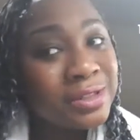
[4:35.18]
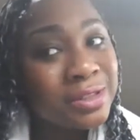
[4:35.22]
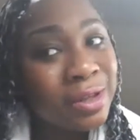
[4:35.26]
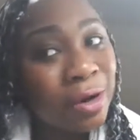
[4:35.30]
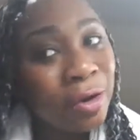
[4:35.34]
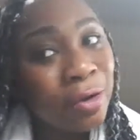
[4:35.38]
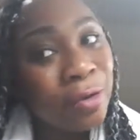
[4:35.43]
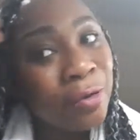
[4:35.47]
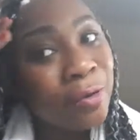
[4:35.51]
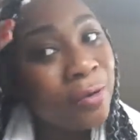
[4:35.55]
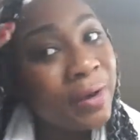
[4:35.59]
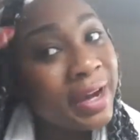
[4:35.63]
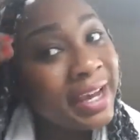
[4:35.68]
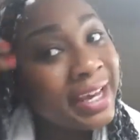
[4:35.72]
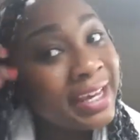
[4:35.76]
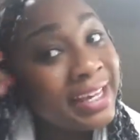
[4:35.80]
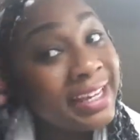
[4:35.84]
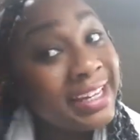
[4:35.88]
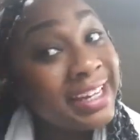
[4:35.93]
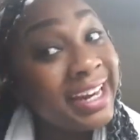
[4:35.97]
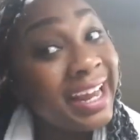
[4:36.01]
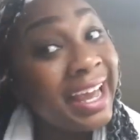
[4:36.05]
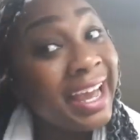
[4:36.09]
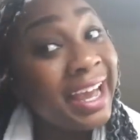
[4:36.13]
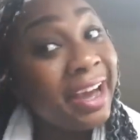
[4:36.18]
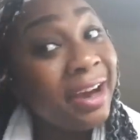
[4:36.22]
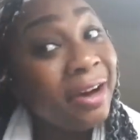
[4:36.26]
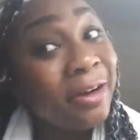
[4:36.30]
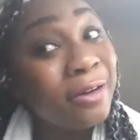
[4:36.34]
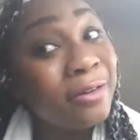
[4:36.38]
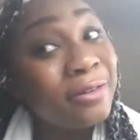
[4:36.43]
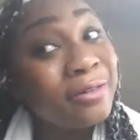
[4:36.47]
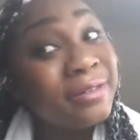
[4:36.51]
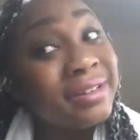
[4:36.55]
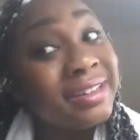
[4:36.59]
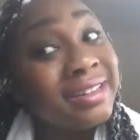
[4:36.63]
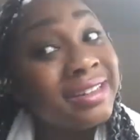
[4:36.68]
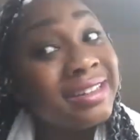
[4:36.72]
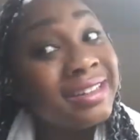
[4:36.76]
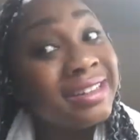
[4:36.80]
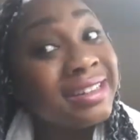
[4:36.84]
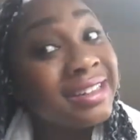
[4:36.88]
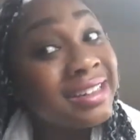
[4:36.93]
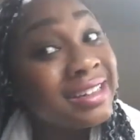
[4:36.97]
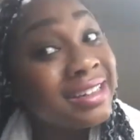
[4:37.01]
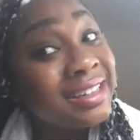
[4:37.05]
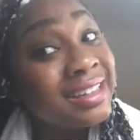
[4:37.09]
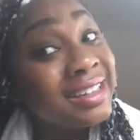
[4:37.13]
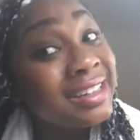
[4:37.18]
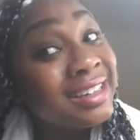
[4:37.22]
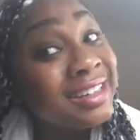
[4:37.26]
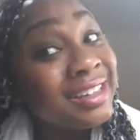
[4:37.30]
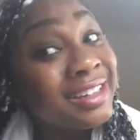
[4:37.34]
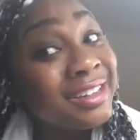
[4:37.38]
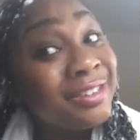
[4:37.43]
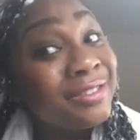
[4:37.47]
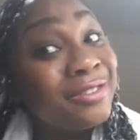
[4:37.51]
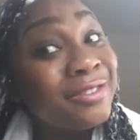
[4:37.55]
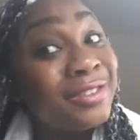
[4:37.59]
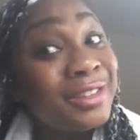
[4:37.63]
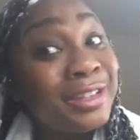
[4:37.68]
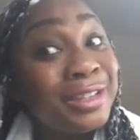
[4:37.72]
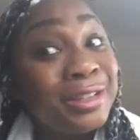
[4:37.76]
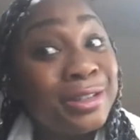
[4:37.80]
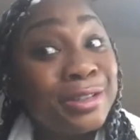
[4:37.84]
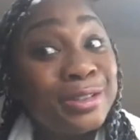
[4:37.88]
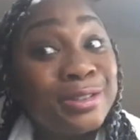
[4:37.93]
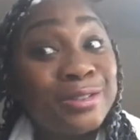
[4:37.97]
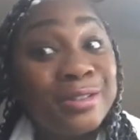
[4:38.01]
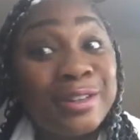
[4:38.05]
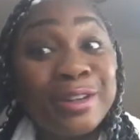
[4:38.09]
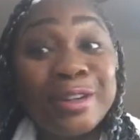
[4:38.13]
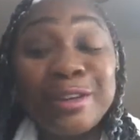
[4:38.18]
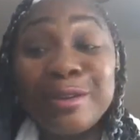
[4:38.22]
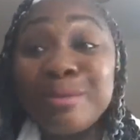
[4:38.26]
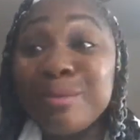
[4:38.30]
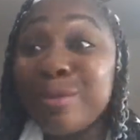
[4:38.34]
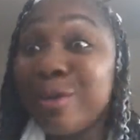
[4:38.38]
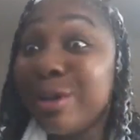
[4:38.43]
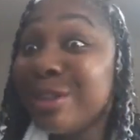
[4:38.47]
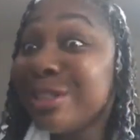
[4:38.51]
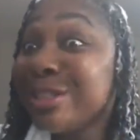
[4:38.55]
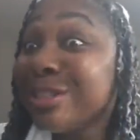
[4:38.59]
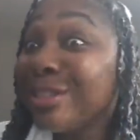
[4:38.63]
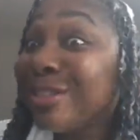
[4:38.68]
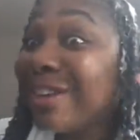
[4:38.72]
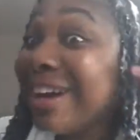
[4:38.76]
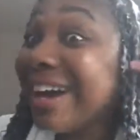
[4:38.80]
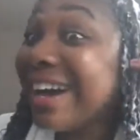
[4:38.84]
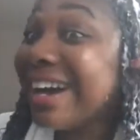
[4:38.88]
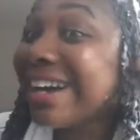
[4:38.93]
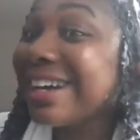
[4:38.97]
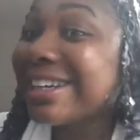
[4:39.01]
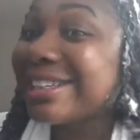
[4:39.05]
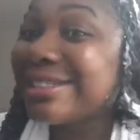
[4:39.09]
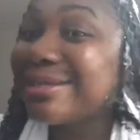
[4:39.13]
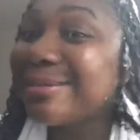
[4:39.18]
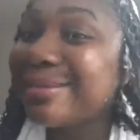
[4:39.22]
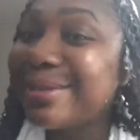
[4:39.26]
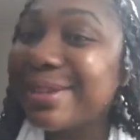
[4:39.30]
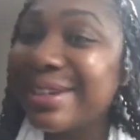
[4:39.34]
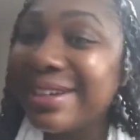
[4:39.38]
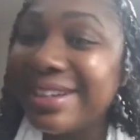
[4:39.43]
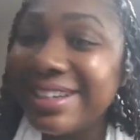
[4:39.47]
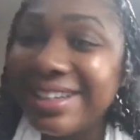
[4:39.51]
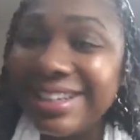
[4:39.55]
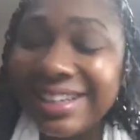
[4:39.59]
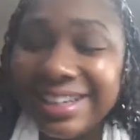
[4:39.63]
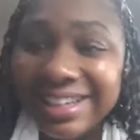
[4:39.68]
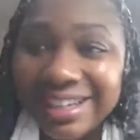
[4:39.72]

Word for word: So weighed down, feels very moisturized, but